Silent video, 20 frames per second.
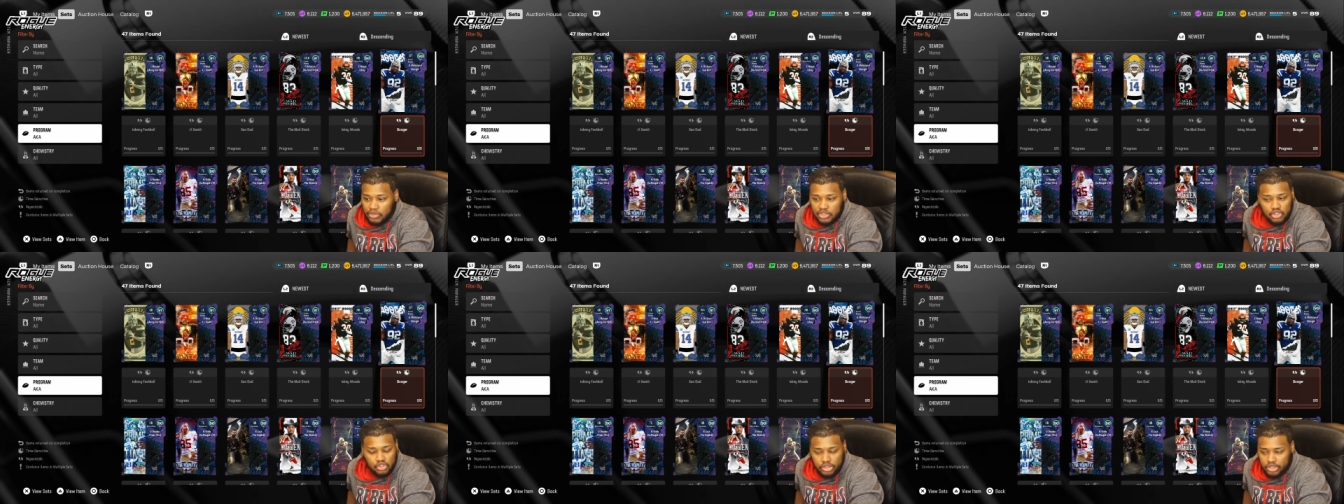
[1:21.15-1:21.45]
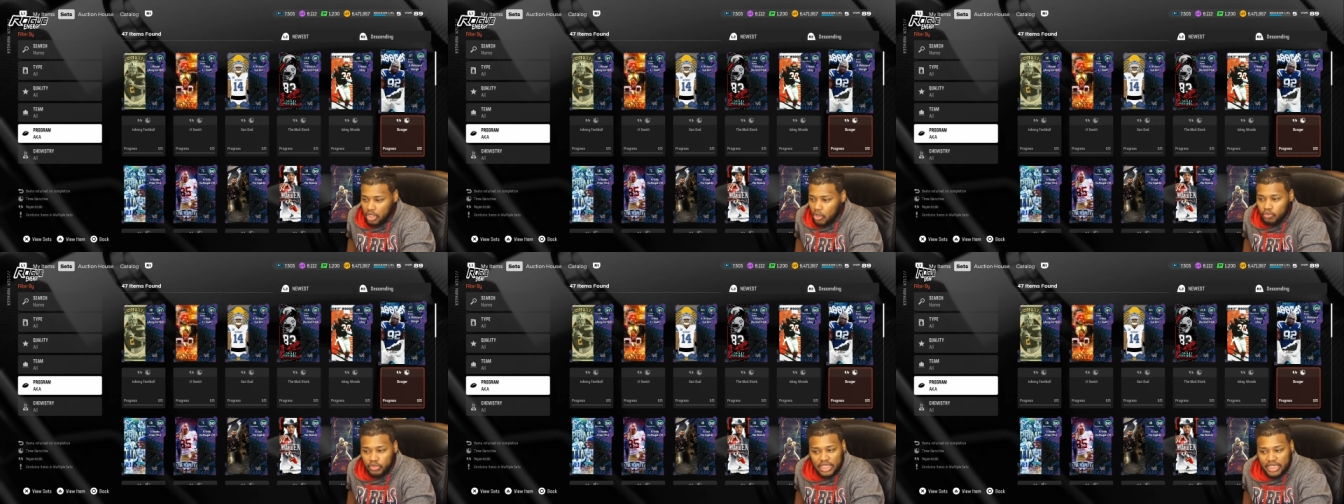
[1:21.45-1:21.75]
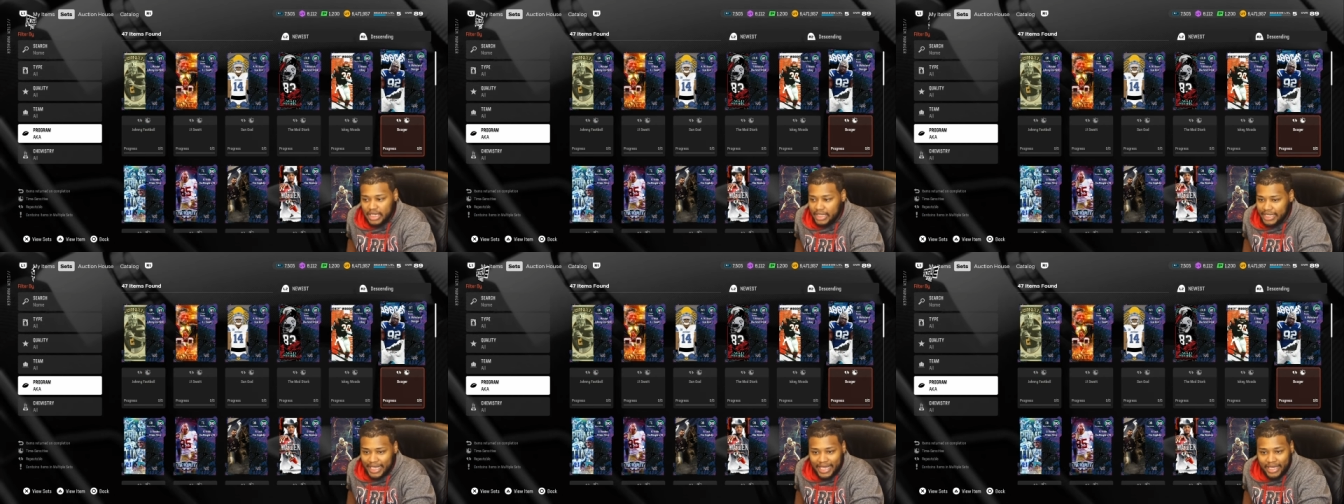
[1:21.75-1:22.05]
you don't get
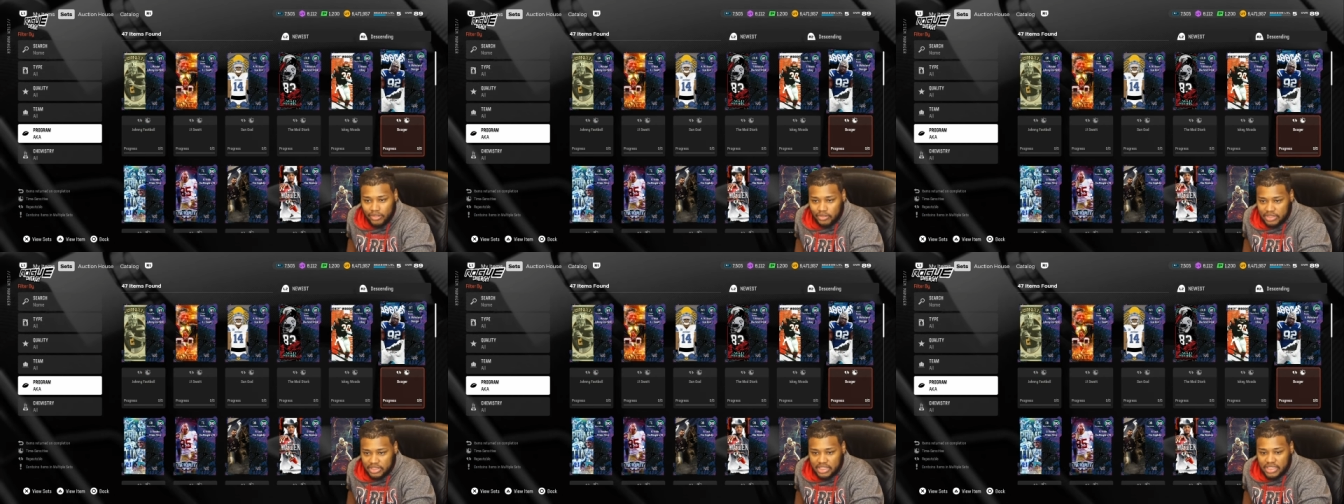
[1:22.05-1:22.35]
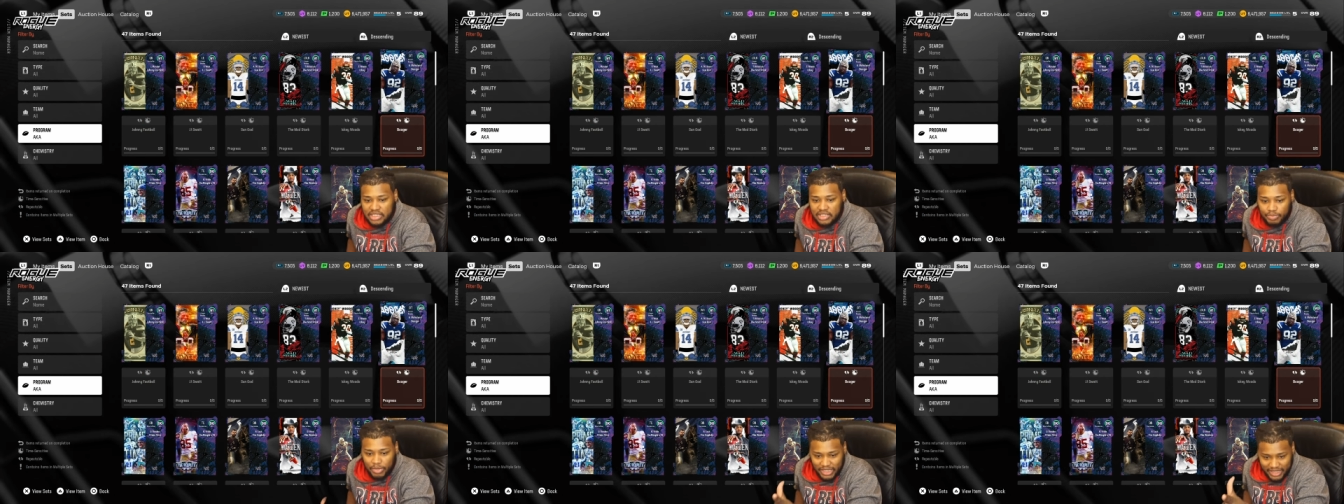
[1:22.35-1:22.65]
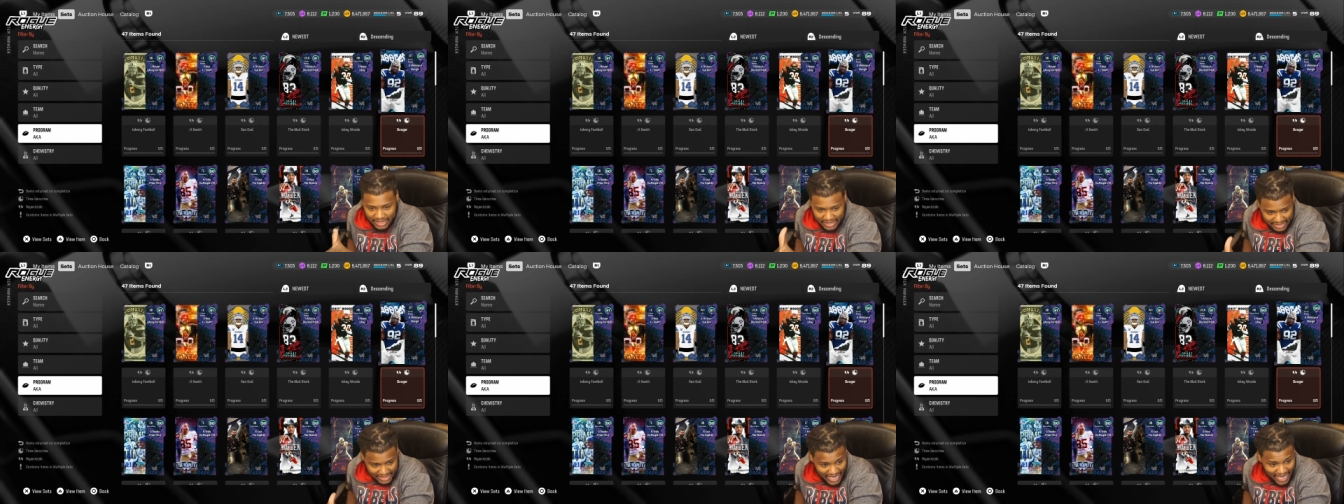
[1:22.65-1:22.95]
any LTDs, but the
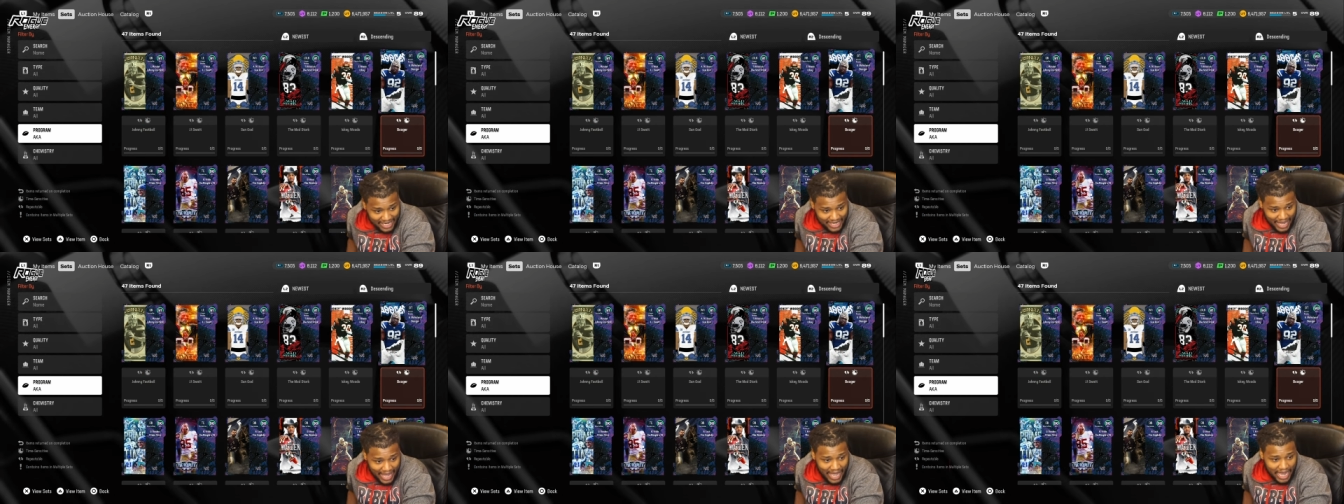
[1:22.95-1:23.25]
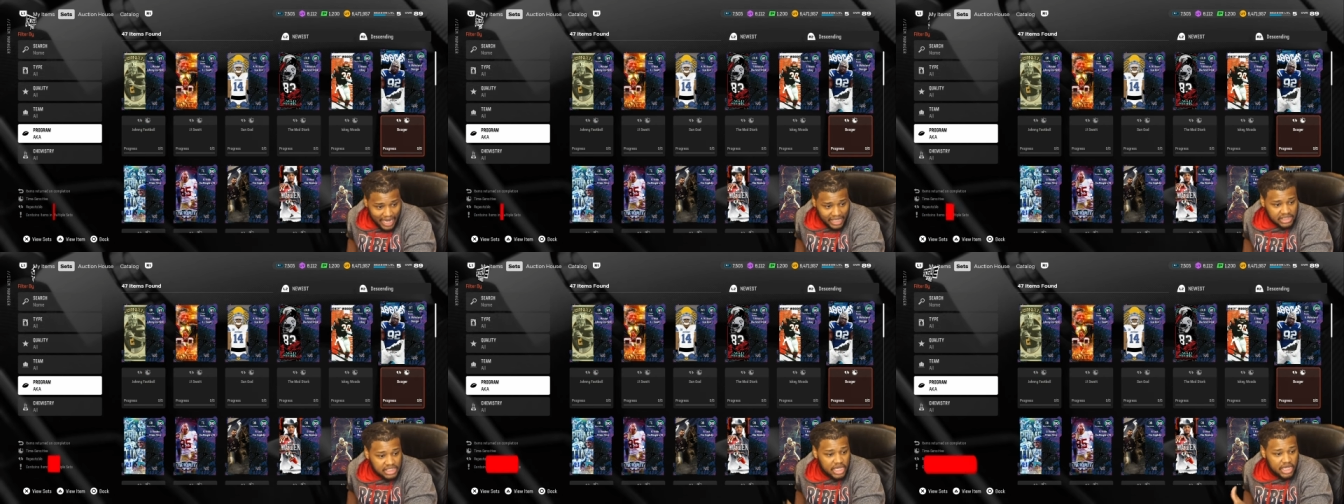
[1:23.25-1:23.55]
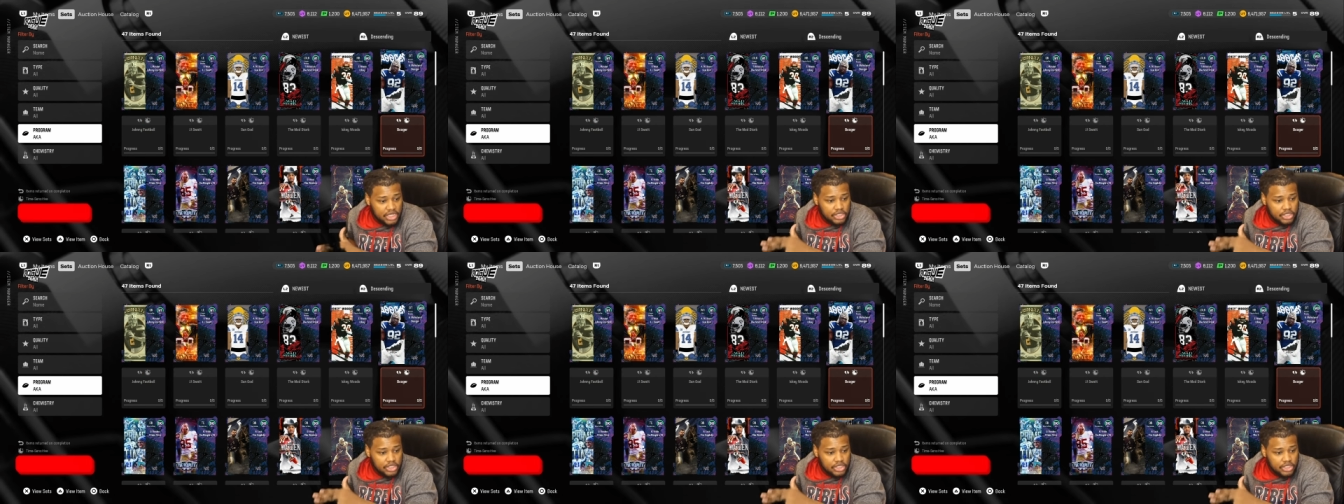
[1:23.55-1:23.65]
set guys,